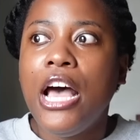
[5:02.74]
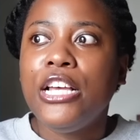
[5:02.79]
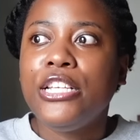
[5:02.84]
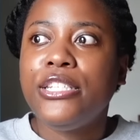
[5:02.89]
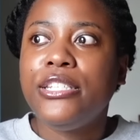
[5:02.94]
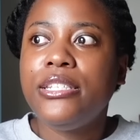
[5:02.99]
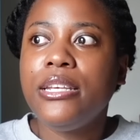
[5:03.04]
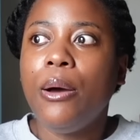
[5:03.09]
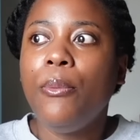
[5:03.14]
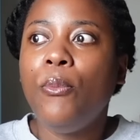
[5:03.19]

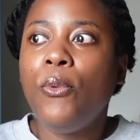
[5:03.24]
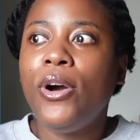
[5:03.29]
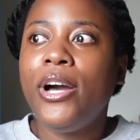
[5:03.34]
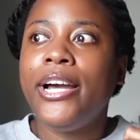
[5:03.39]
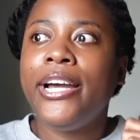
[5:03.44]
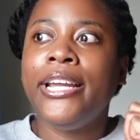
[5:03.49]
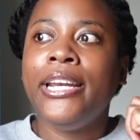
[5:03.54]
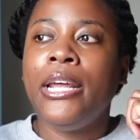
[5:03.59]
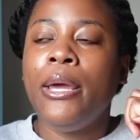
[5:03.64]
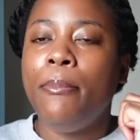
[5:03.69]

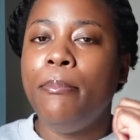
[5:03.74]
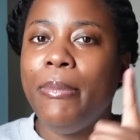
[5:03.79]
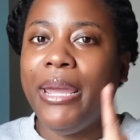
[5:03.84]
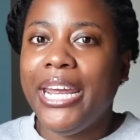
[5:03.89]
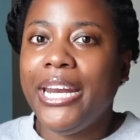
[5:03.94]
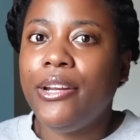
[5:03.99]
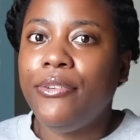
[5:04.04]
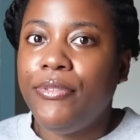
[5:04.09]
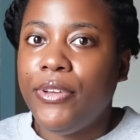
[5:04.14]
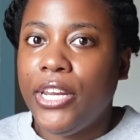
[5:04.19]
someone
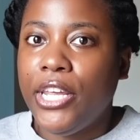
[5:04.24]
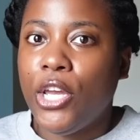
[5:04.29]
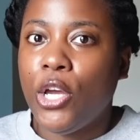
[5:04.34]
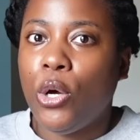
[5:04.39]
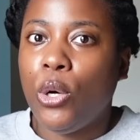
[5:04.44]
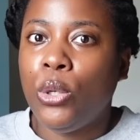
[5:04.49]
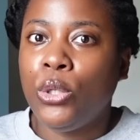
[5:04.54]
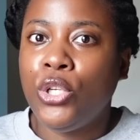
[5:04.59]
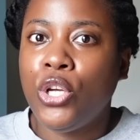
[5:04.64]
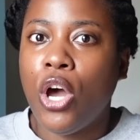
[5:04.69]
made a
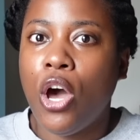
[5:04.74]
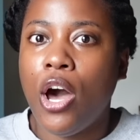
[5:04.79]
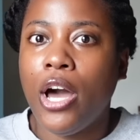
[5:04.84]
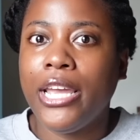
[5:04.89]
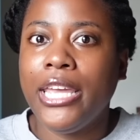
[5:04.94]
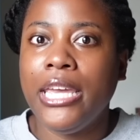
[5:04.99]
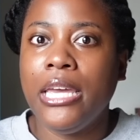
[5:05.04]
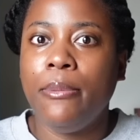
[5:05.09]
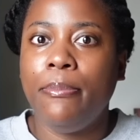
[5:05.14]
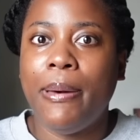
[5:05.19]
video
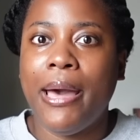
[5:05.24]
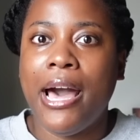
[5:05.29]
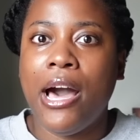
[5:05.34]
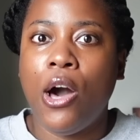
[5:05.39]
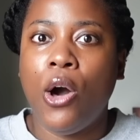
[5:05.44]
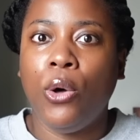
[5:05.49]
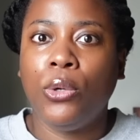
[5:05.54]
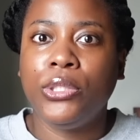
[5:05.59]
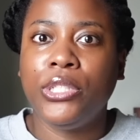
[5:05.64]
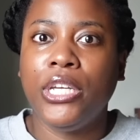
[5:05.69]
talking
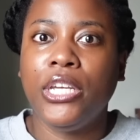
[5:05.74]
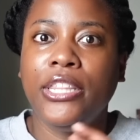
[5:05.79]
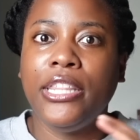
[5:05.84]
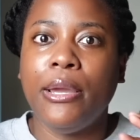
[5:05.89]
about